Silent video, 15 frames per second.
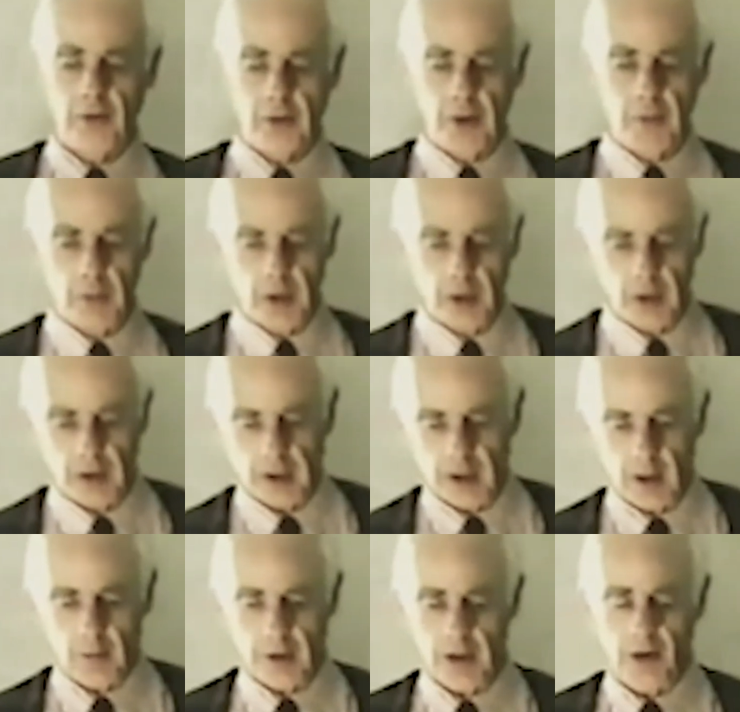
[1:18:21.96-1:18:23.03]
15 million
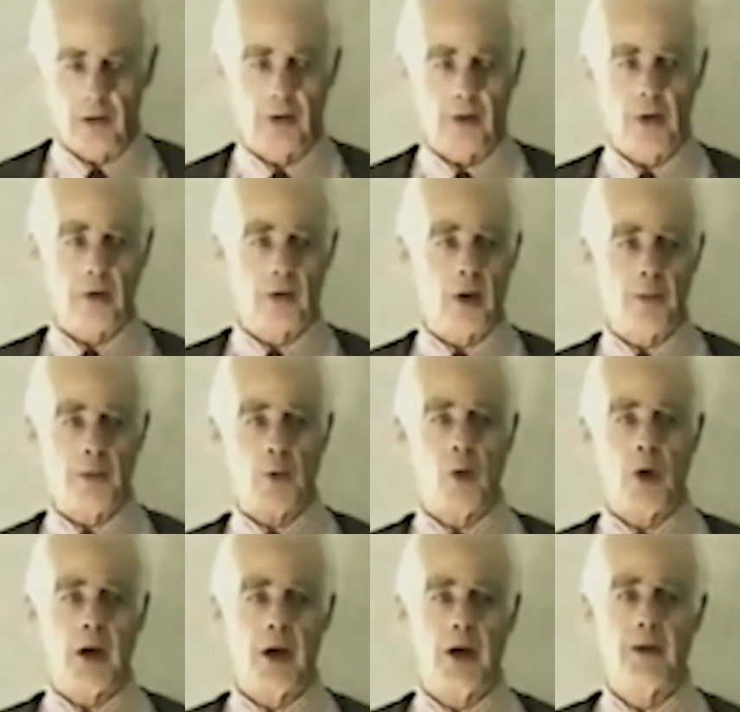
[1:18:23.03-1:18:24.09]
kilometers of
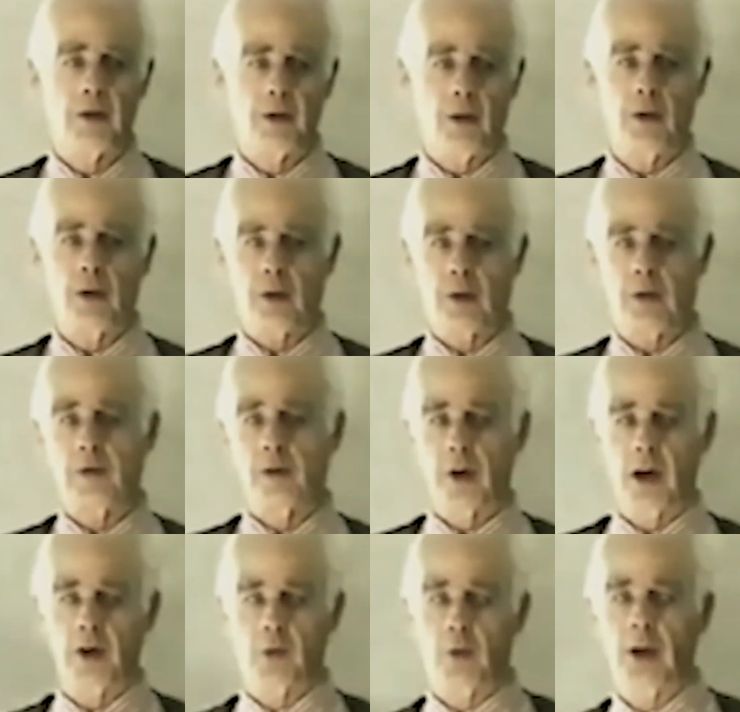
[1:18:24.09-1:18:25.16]
copper wire, so that the
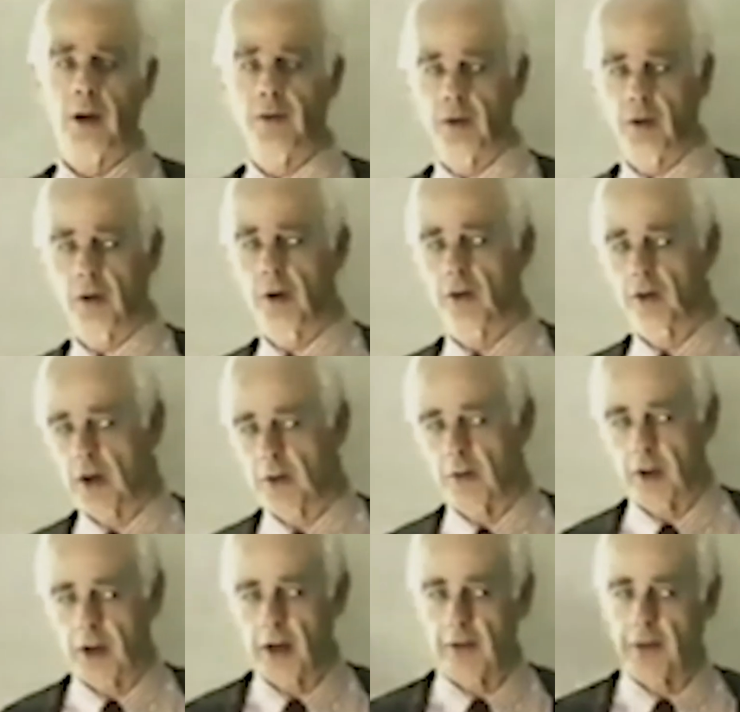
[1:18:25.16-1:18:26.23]
charge would have to
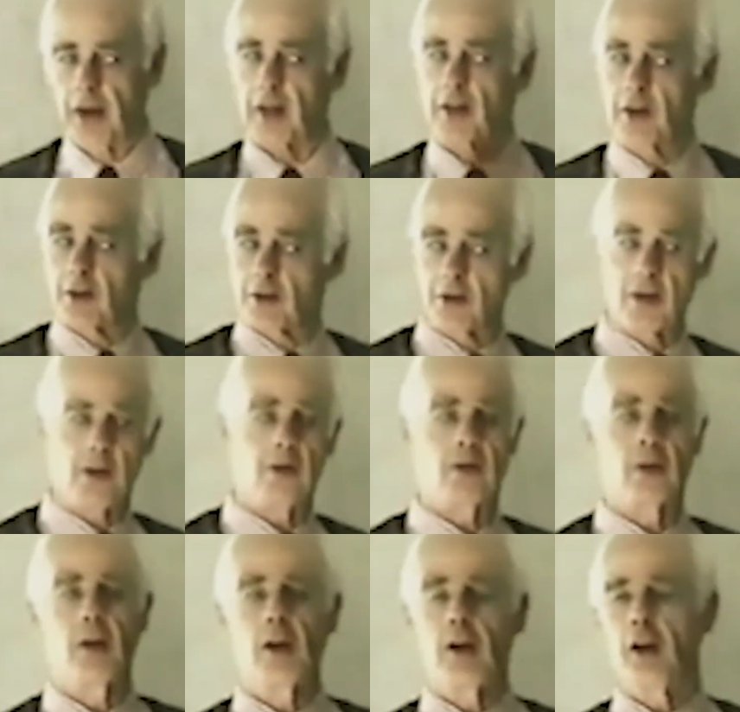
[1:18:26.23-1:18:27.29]
travel down that
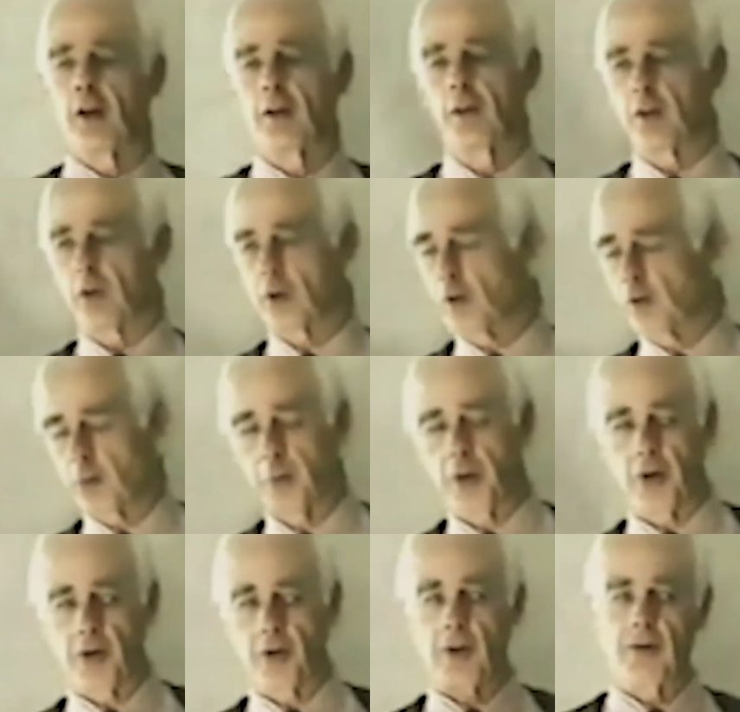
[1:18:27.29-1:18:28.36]
distance to go
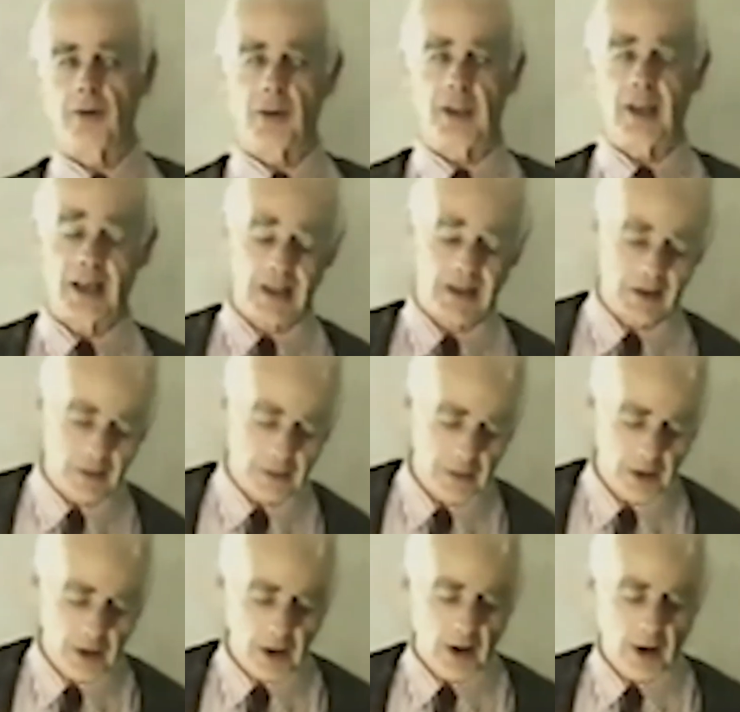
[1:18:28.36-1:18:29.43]
from positive to
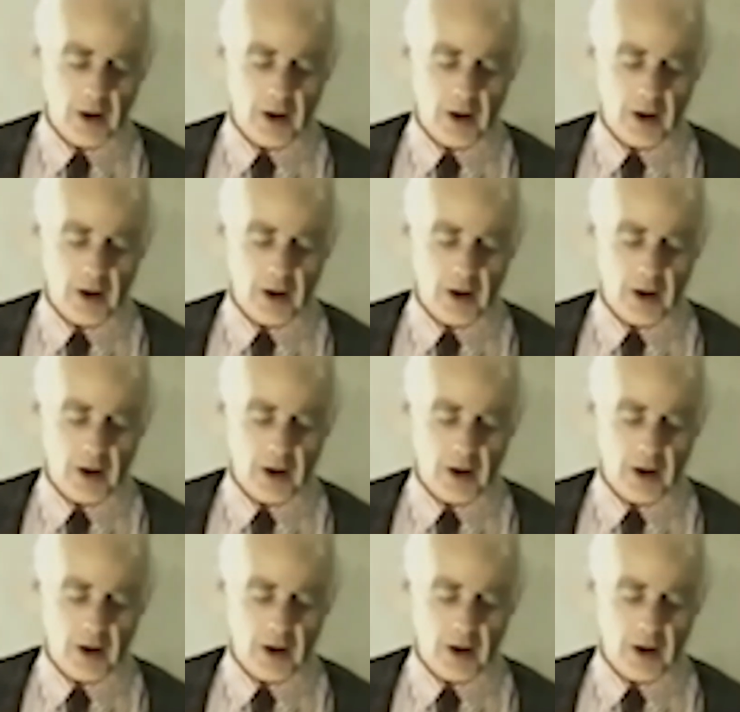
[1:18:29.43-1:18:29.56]
negative